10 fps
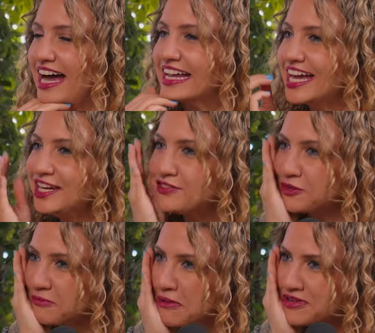I can't even
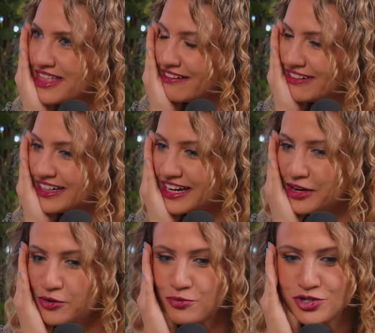remember that right okay,
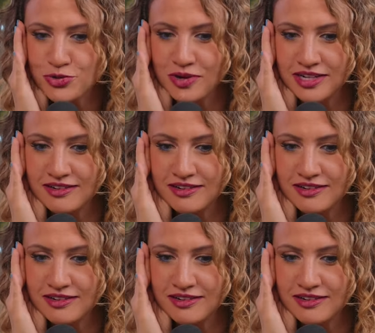now. Anyway, Which one?